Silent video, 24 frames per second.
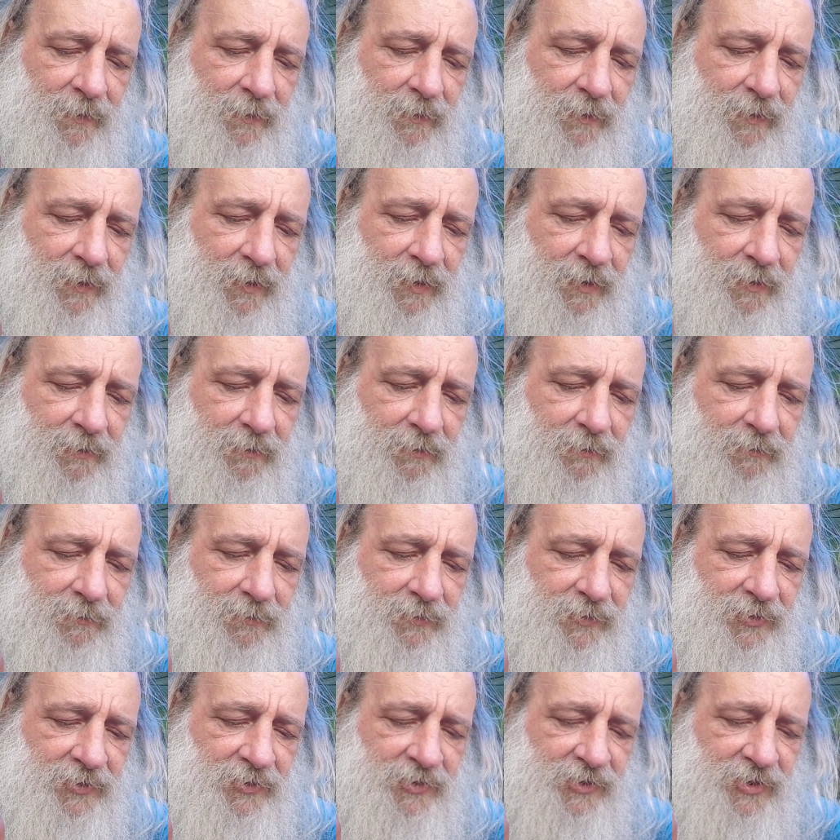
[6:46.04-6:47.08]
Not
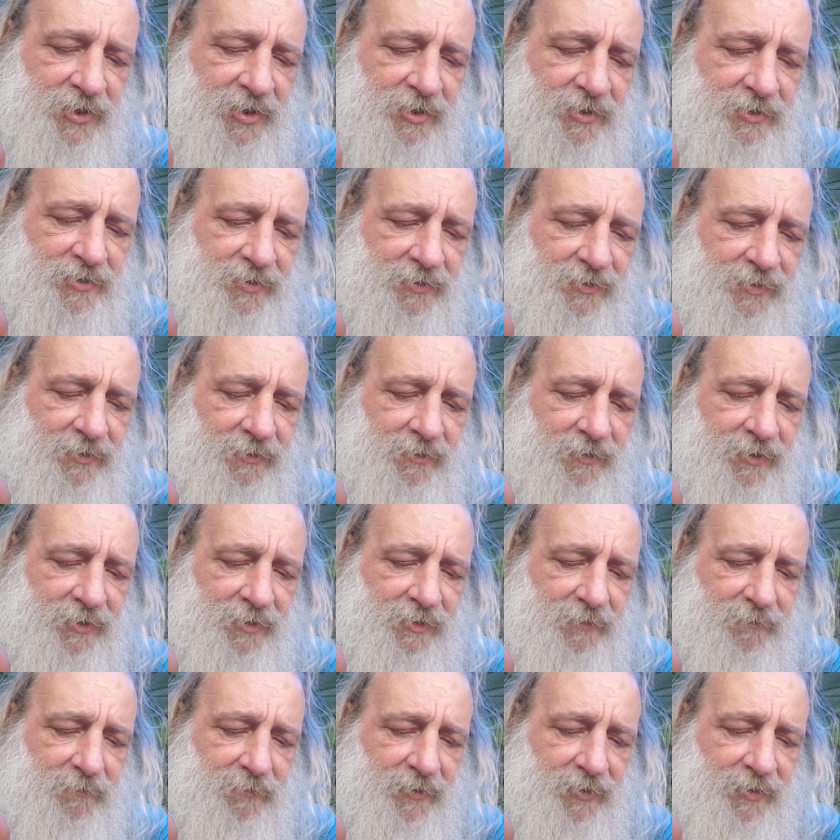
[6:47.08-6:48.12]
just as you're doing
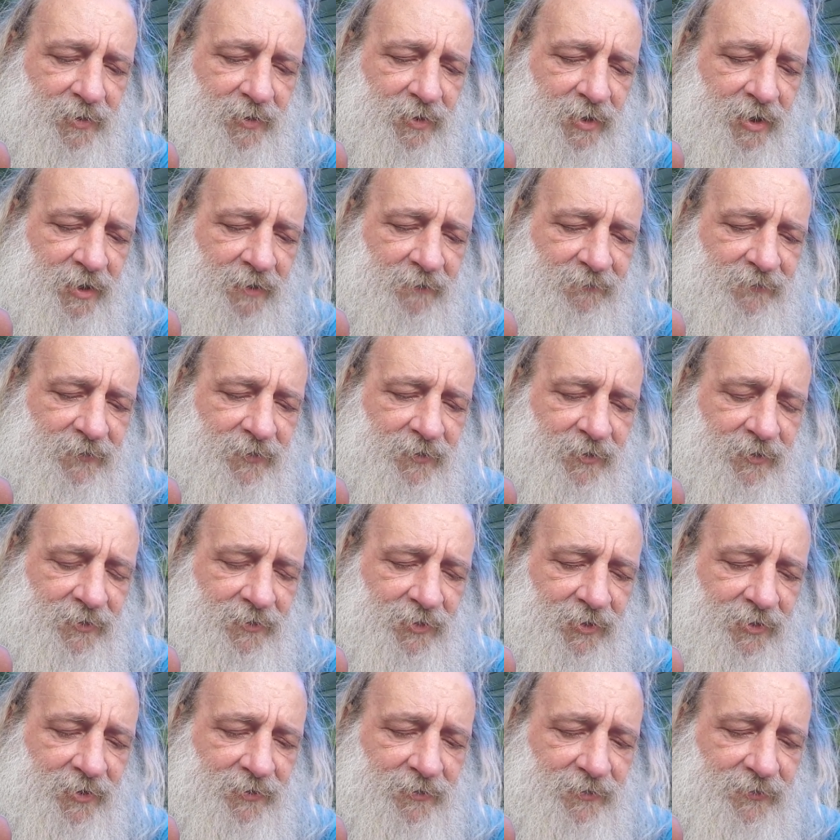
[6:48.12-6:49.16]
it, but after you're
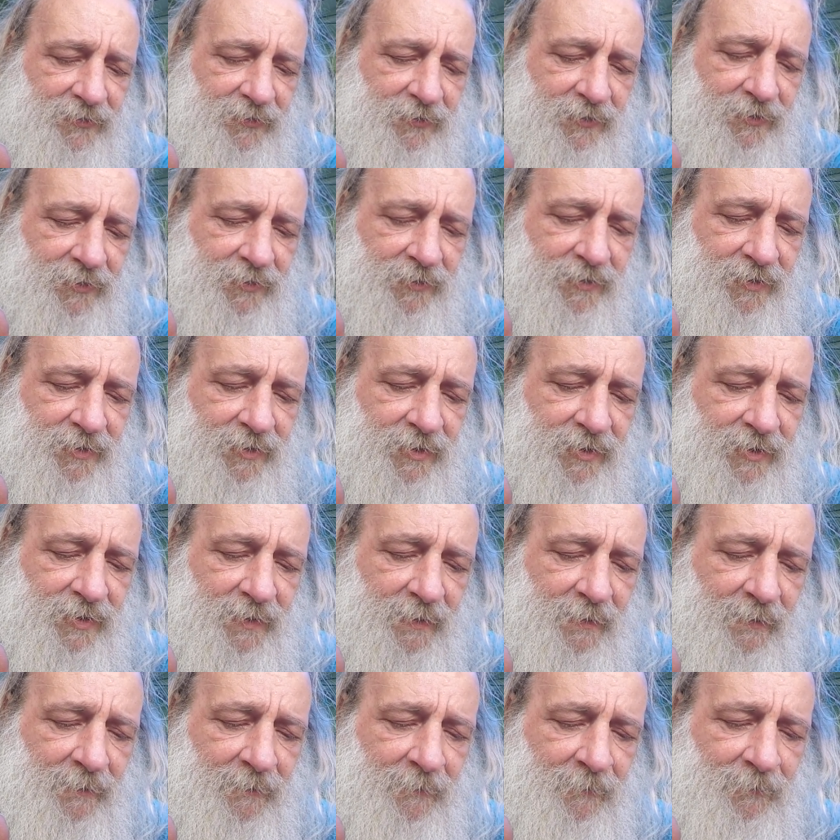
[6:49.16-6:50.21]
done too.
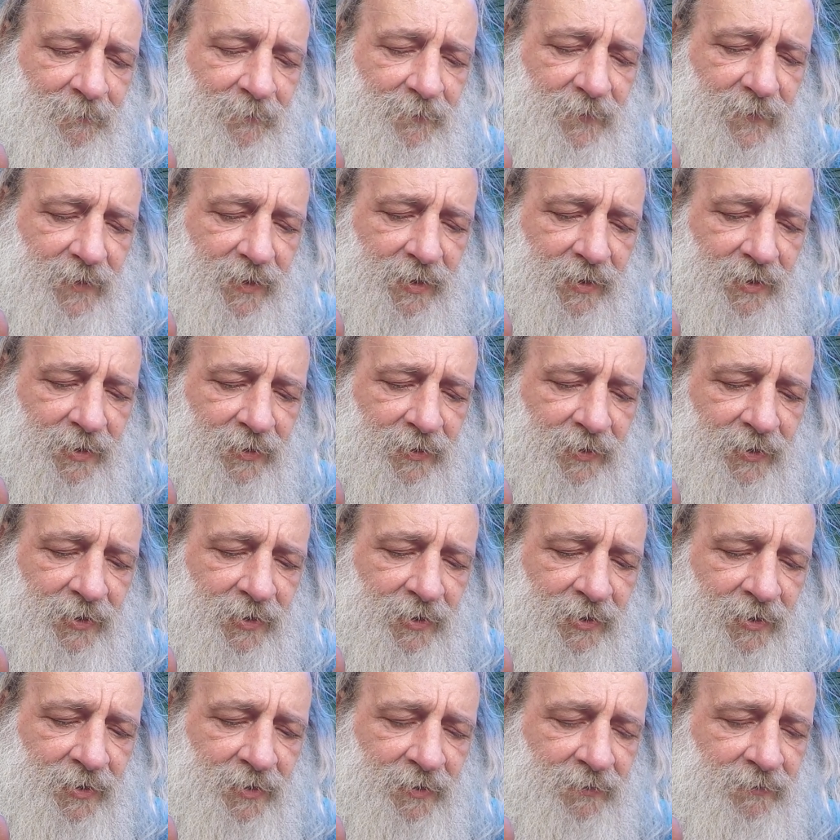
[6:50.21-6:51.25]
And in the
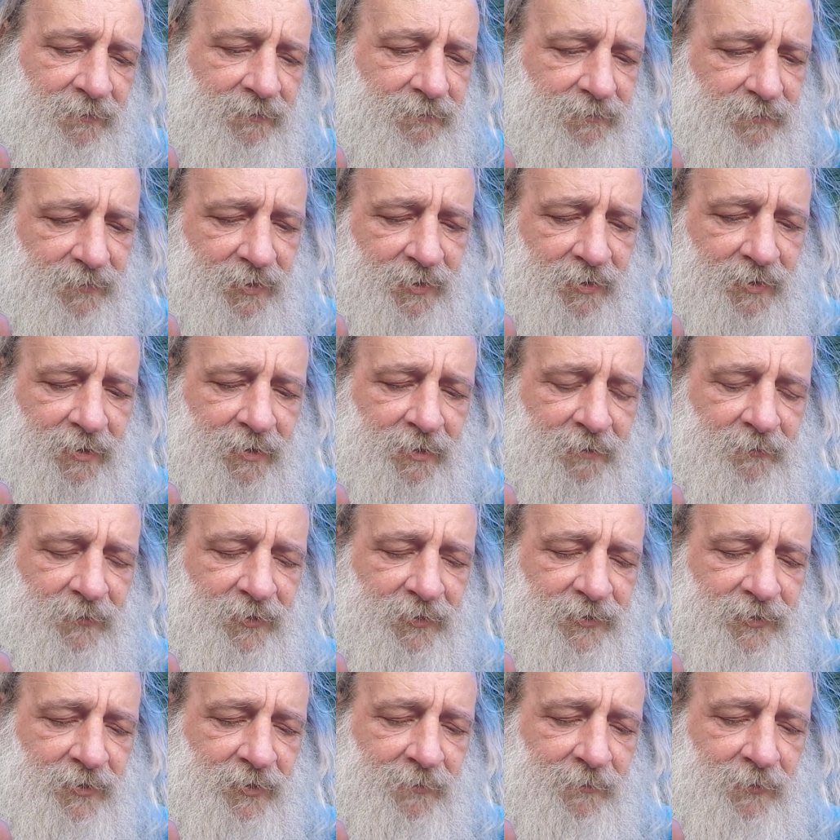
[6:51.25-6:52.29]
end,
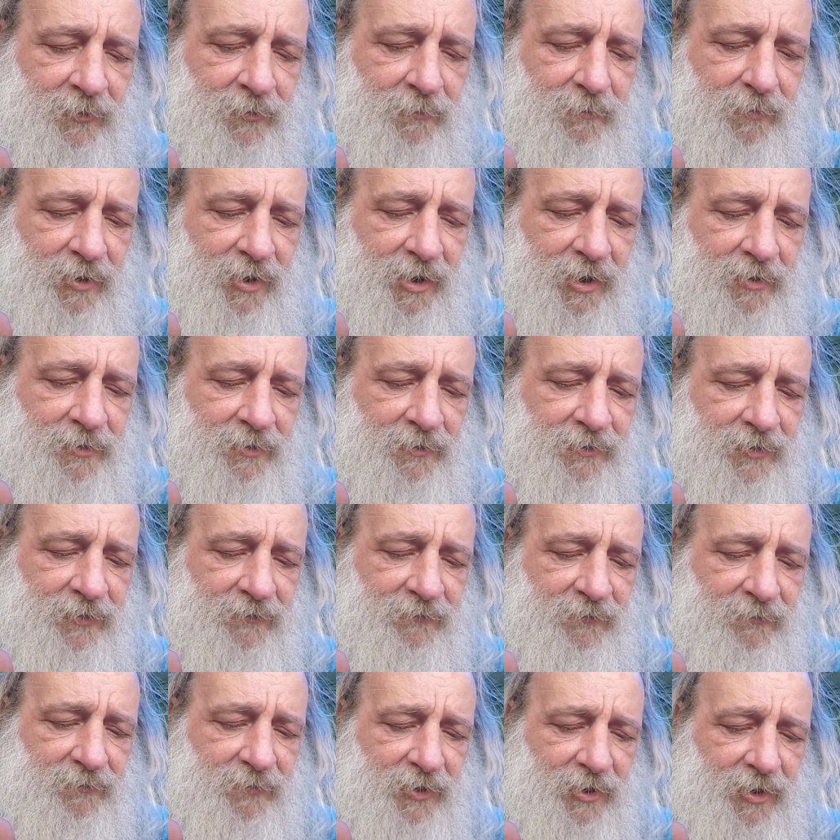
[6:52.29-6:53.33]
the terminal block will give
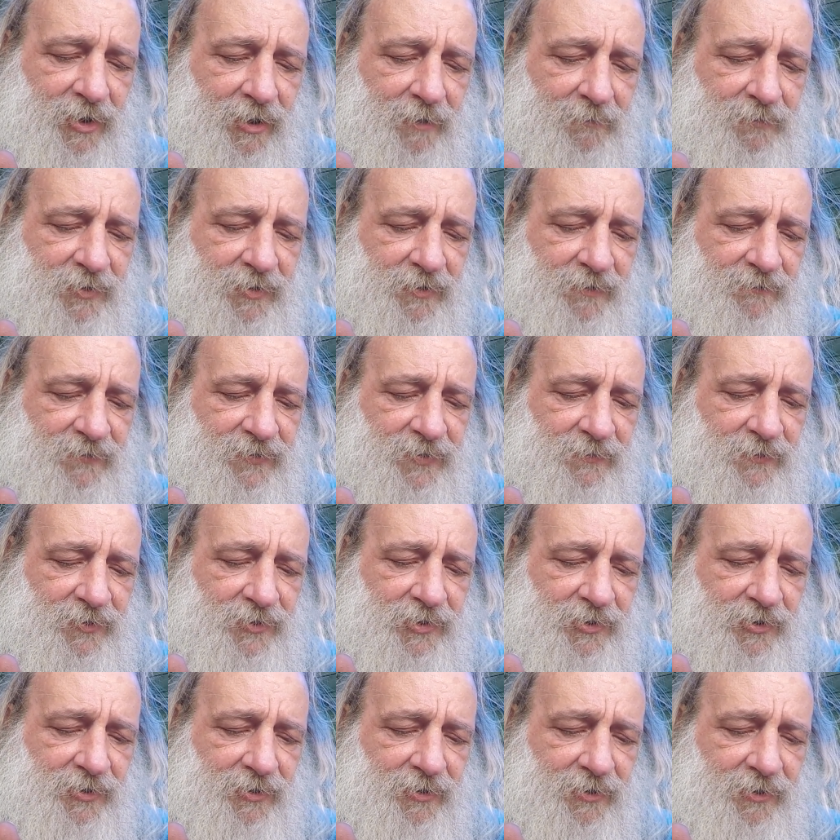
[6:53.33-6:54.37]
them the option of
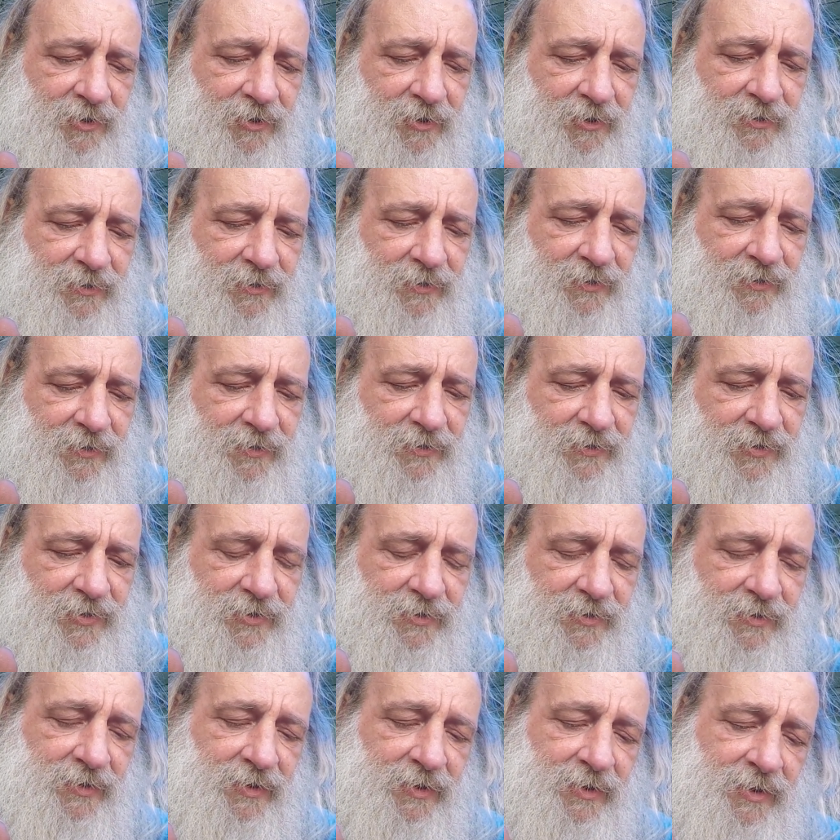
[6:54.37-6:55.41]
switching connectors,
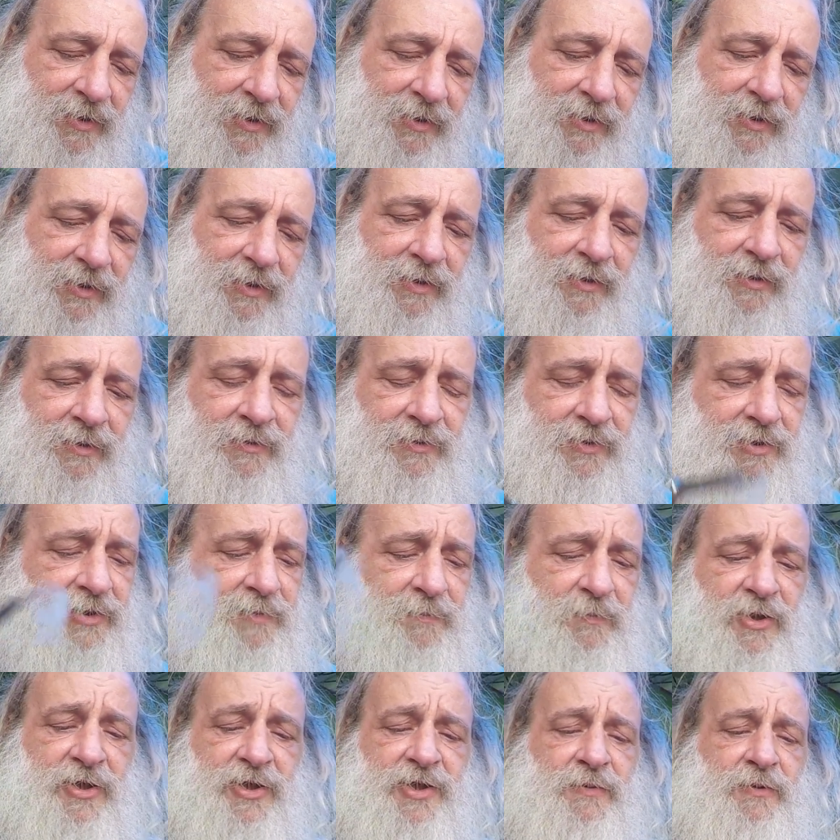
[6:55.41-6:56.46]
you know,
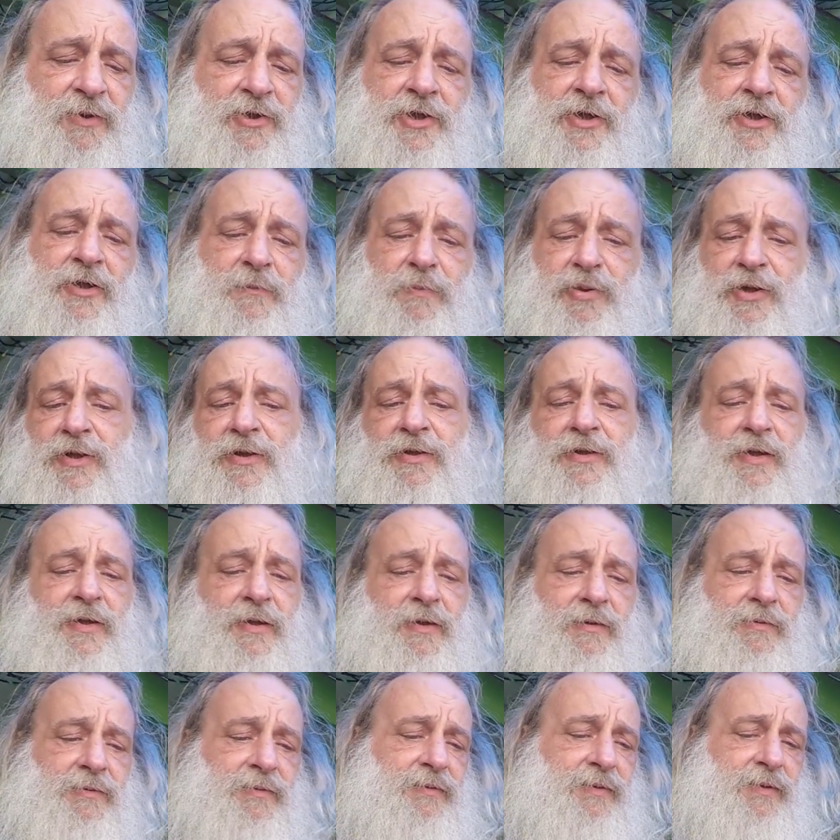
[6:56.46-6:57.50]
just by switching a
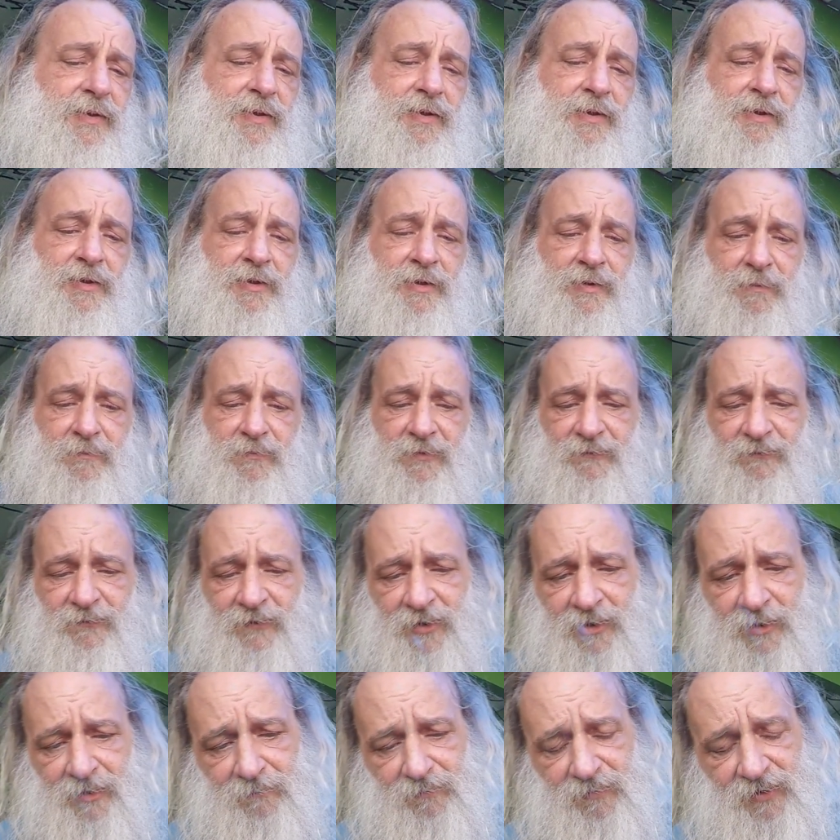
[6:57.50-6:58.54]
pigtail. If
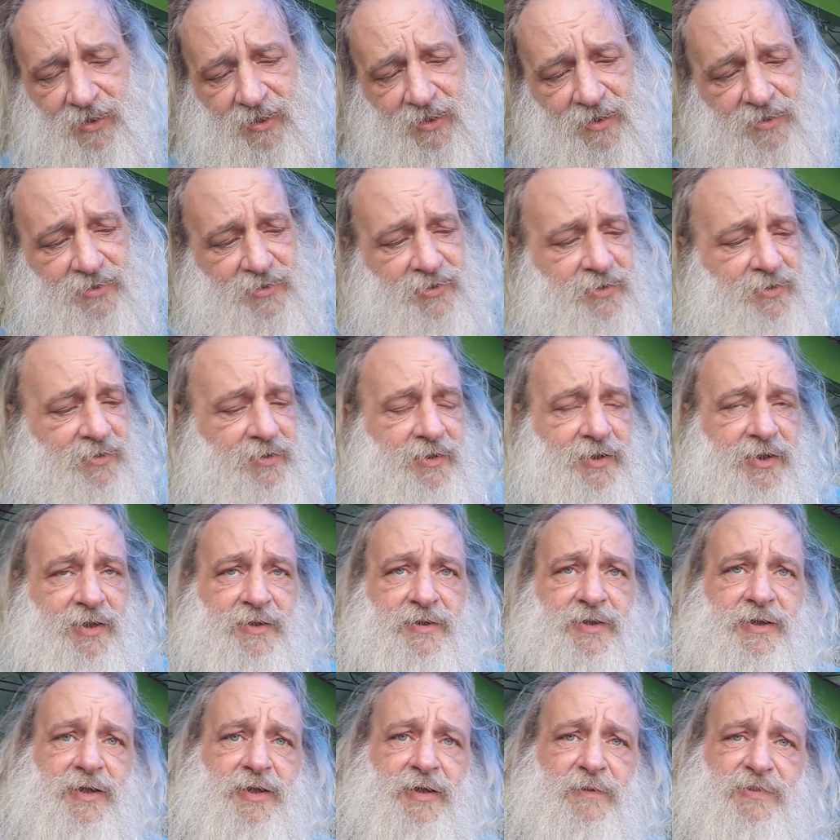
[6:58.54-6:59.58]
an amp dies and the
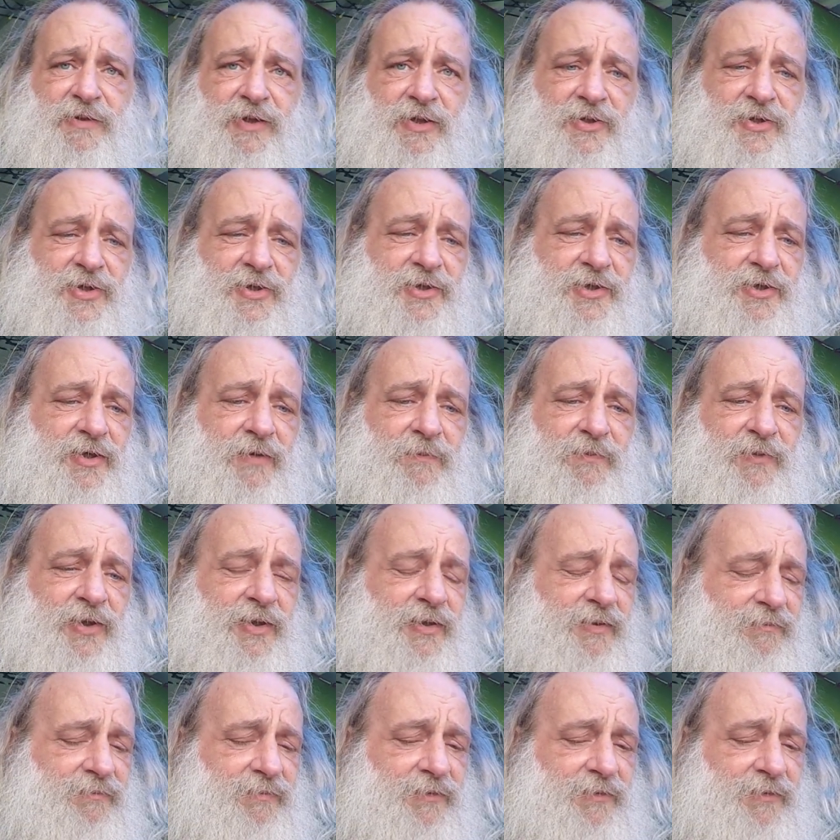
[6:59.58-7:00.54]
next amp uses something